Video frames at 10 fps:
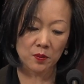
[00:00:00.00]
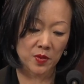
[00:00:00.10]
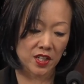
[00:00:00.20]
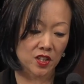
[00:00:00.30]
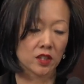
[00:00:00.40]
and
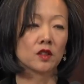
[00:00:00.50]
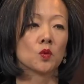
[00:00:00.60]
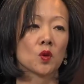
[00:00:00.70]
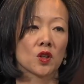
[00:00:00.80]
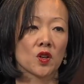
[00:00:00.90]

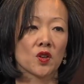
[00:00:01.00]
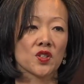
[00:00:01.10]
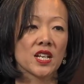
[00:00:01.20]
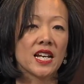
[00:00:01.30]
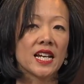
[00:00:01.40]
mid-skilled
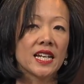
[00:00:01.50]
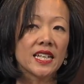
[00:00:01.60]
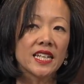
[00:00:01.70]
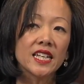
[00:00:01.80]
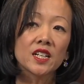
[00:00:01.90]
workers
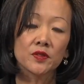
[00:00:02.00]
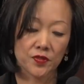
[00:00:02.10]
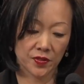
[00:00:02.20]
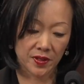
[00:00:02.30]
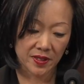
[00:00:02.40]

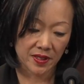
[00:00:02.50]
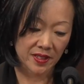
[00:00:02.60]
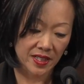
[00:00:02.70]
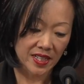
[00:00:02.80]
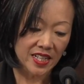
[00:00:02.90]
if
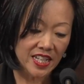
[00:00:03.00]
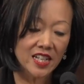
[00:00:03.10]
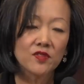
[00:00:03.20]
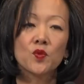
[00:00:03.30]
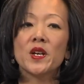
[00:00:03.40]

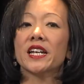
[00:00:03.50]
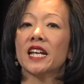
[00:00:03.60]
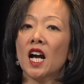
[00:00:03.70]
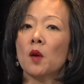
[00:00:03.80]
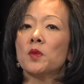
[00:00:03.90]
we can
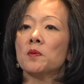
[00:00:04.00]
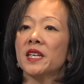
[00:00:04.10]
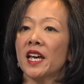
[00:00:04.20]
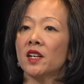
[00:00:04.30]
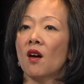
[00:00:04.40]
help them
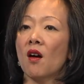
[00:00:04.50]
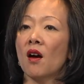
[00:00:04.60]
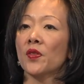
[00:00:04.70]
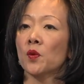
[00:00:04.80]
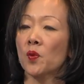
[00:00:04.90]
get
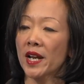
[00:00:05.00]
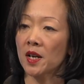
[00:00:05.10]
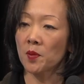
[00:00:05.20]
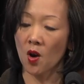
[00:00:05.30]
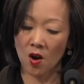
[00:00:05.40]
on the
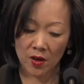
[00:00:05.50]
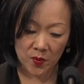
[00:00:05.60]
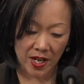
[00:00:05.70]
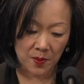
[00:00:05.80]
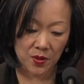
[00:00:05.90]
ramp, on
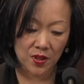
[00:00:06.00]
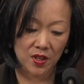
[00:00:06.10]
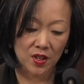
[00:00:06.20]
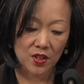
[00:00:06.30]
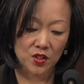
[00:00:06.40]
ramp
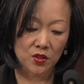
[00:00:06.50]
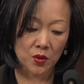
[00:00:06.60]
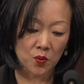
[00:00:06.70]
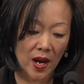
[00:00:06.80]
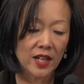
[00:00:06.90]
to
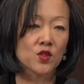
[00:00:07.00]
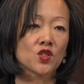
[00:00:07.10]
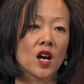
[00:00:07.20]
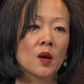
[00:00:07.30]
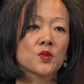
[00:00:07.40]
the right
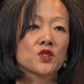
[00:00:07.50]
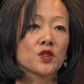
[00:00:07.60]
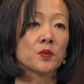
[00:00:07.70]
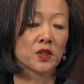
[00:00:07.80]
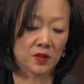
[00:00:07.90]
jobs to
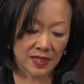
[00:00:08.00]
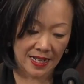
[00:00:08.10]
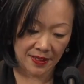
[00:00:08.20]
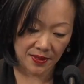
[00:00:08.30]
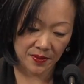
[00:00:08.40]
the middle
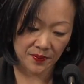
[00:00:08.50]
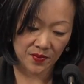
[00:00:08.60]
class.